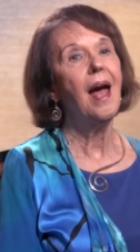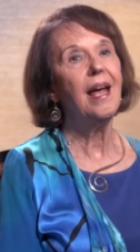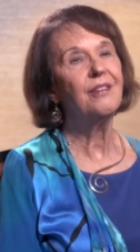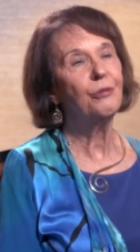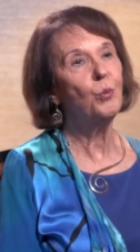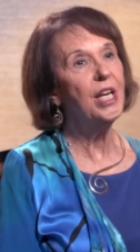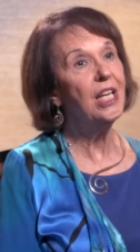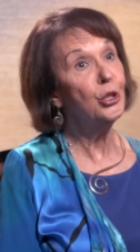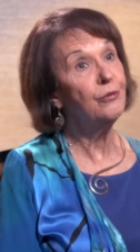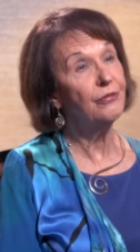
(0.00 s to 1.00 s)
if we
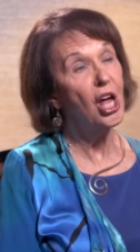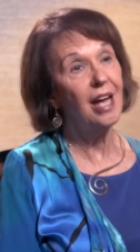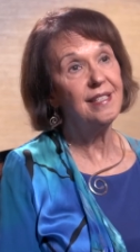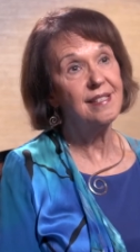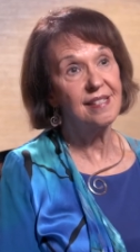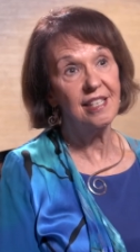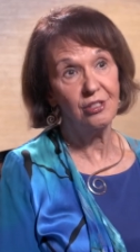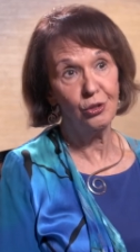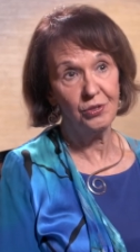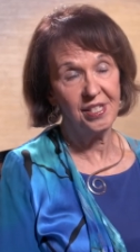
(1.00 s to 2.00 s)
could find
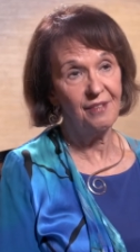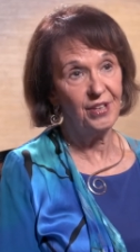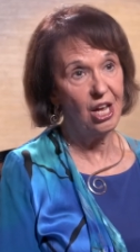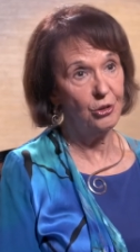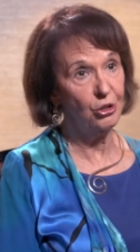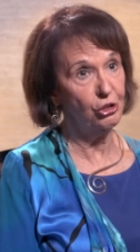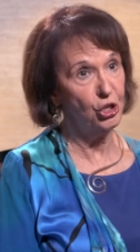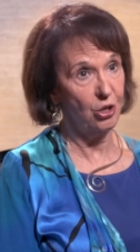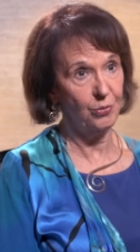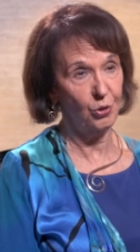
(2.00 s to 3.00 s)
six or seven other
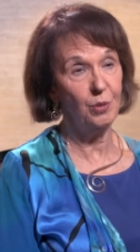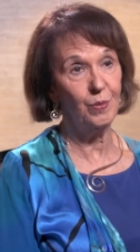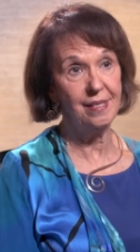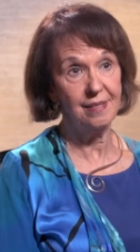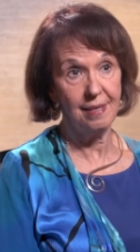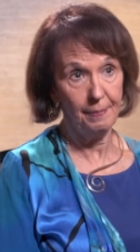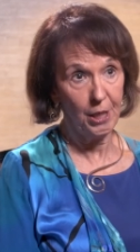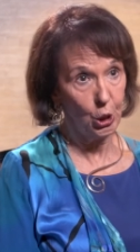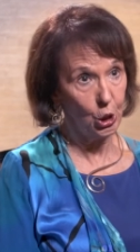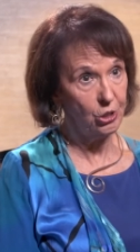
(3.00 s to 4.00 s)
children with
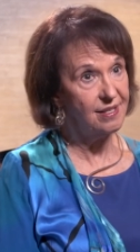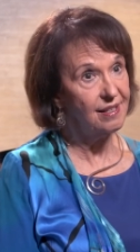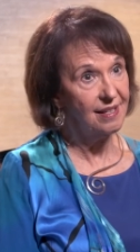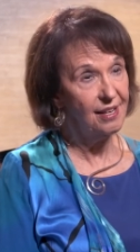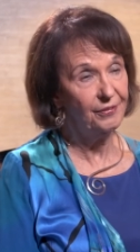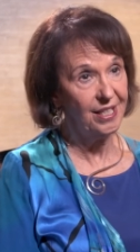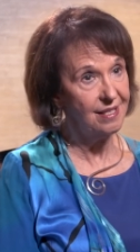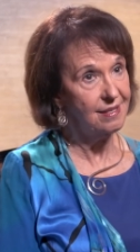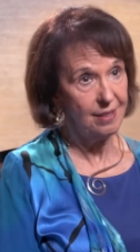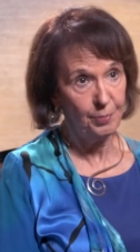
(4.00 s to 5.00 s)
similar
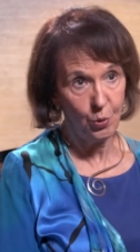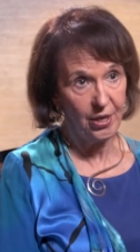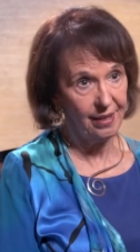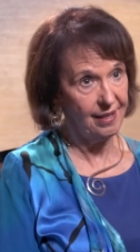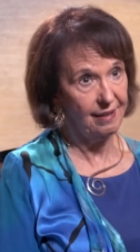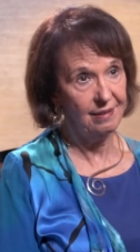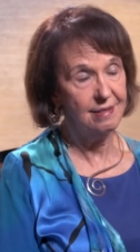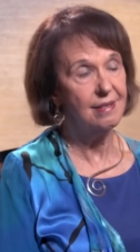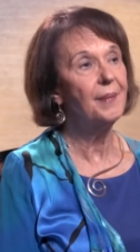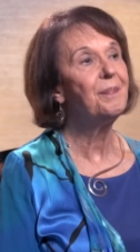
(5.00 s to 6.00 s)
significant support needs,